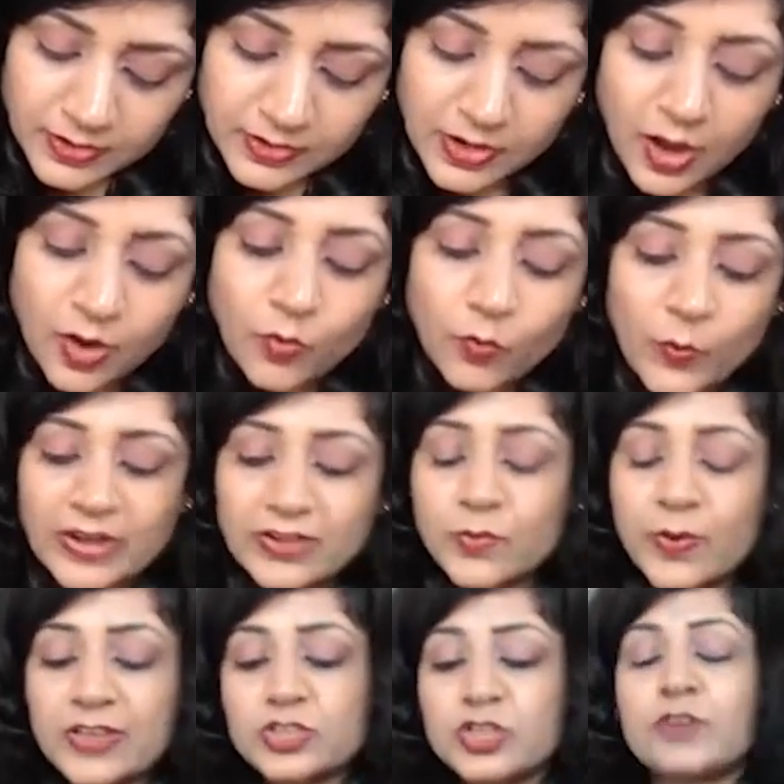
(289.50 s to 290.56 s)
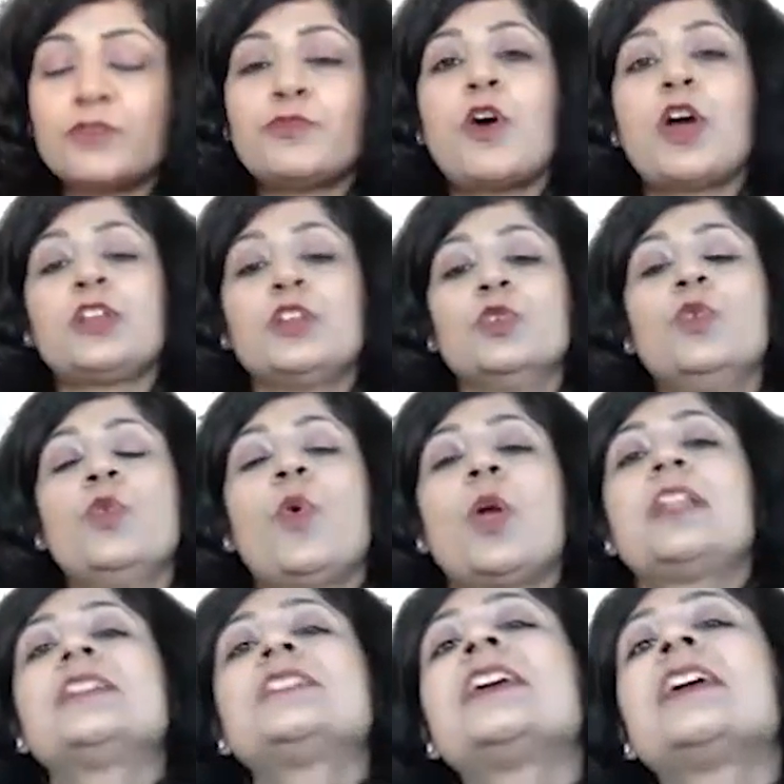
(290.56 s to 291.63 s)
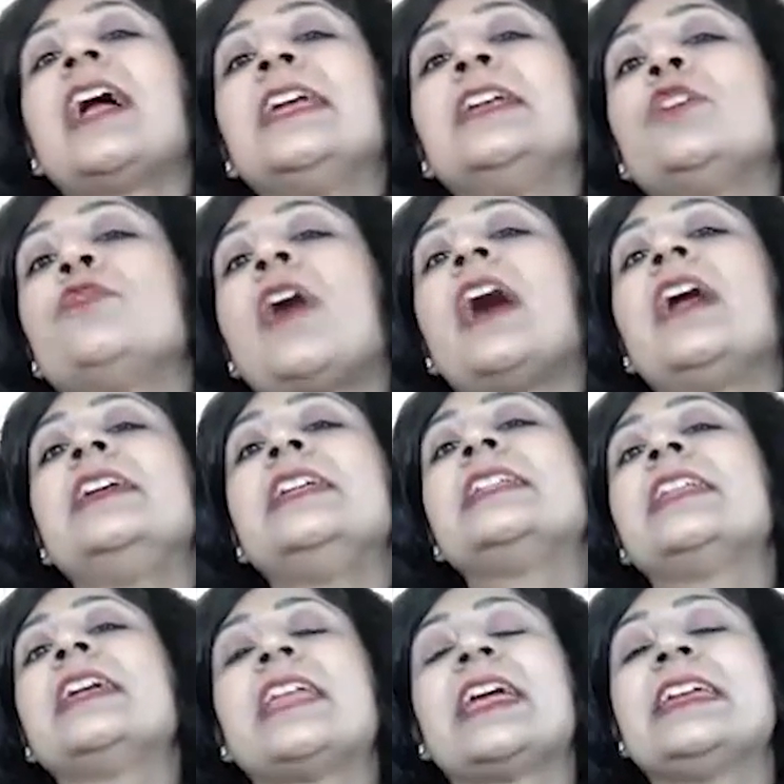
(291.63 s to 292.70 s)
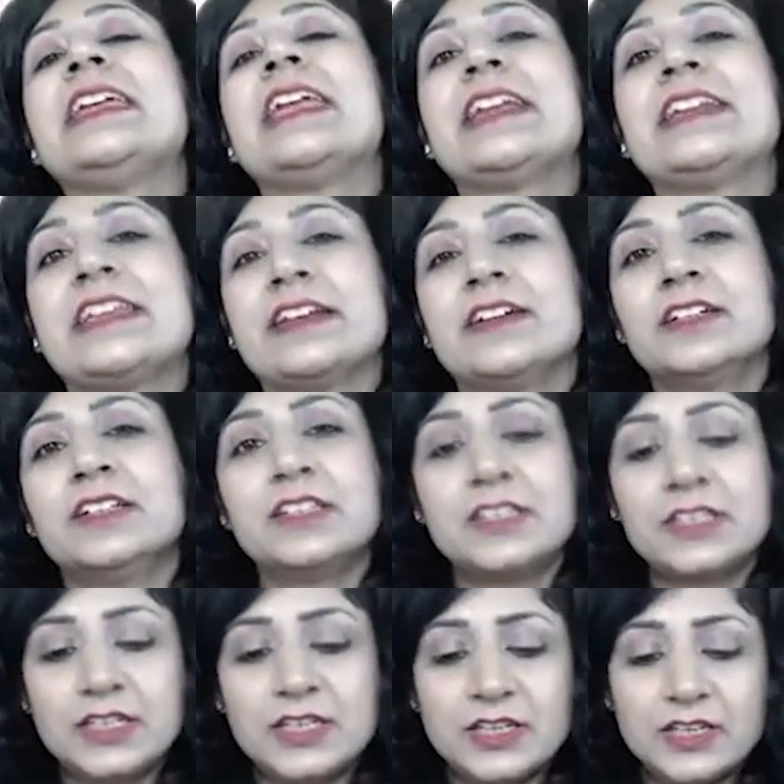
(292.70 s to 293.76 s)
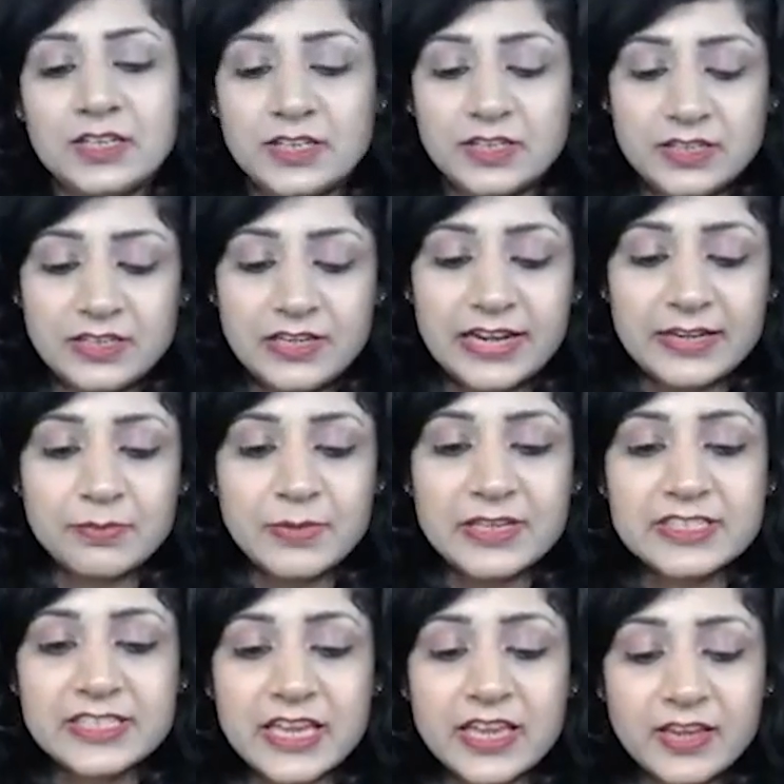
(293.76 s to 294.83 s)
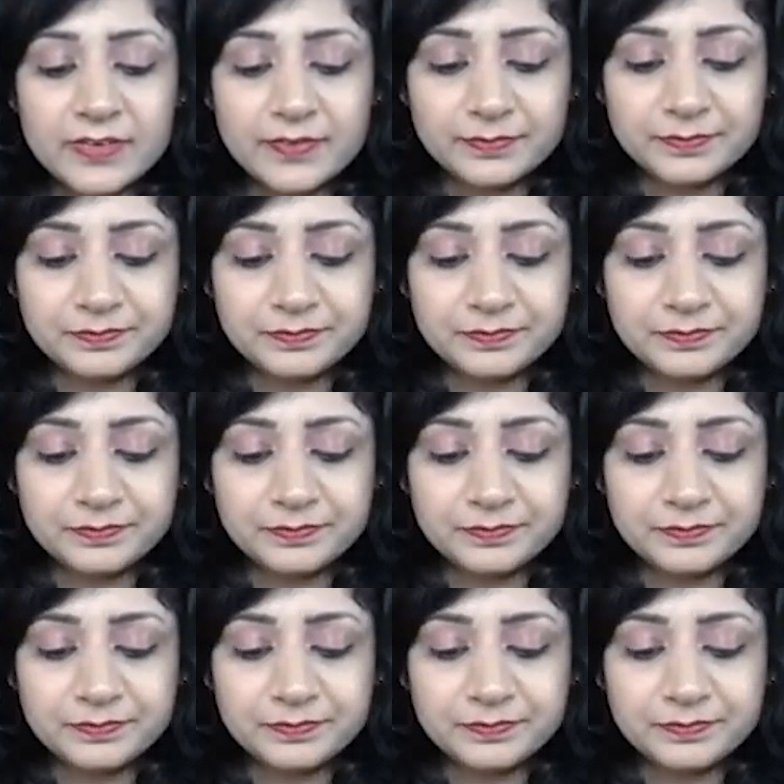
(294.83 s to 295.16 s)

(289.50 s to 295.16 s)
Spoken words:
Now one question for you, what is the kind of RD that I get here? Let me see.